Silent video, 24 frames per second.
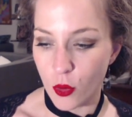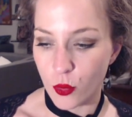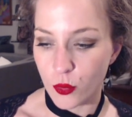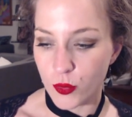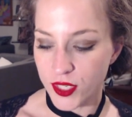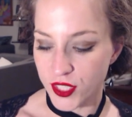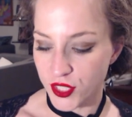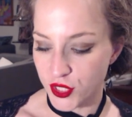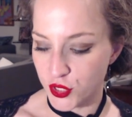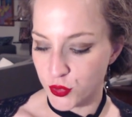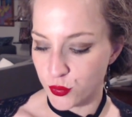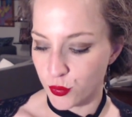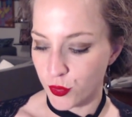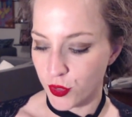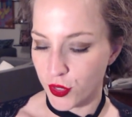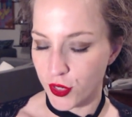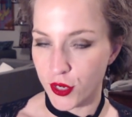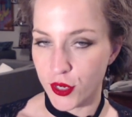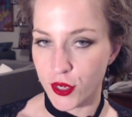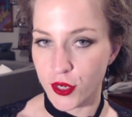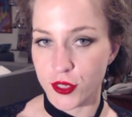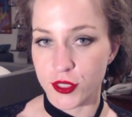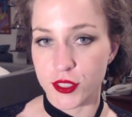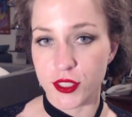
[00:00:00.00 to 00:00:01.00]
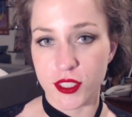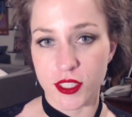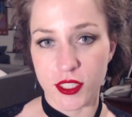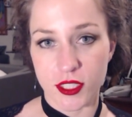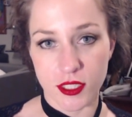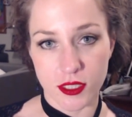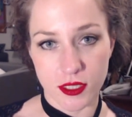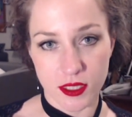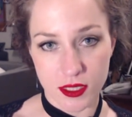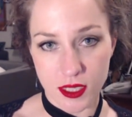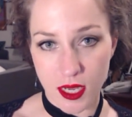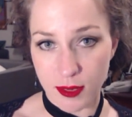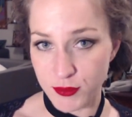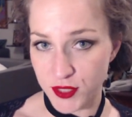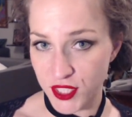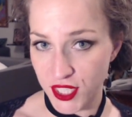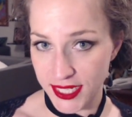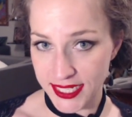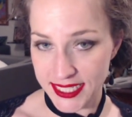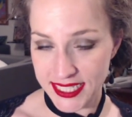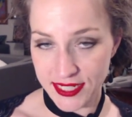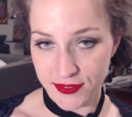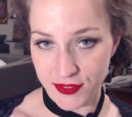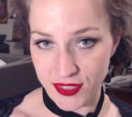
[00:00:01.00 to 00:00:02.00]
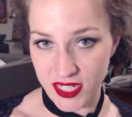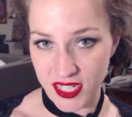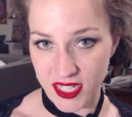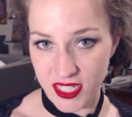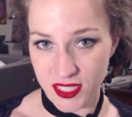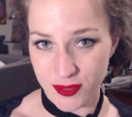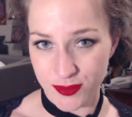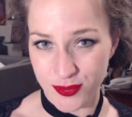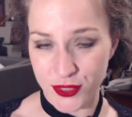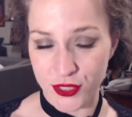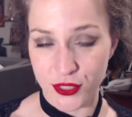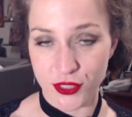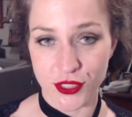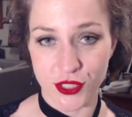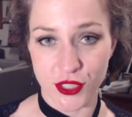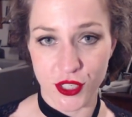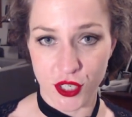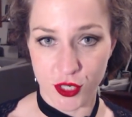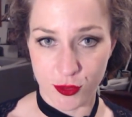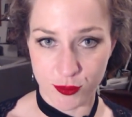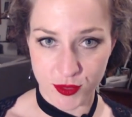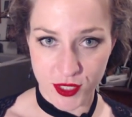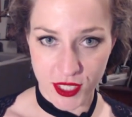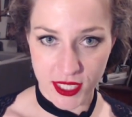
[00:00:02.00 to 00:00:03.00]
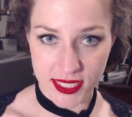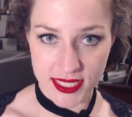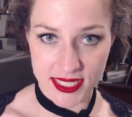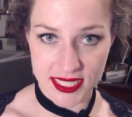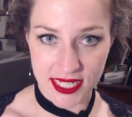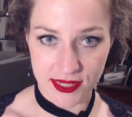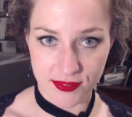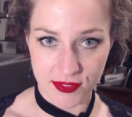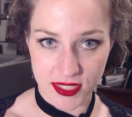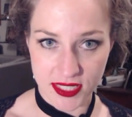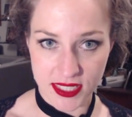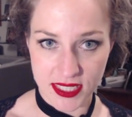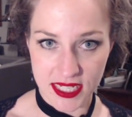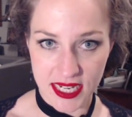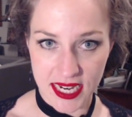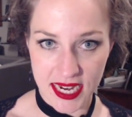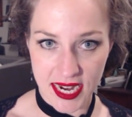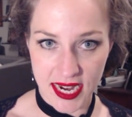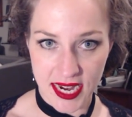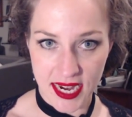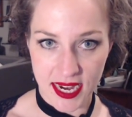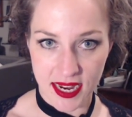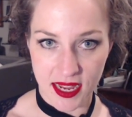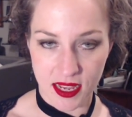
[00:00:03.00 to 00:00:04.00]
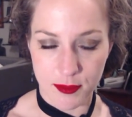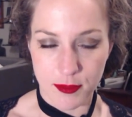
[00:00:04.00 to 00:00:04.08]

which were subjectivity as opposed to objectivity,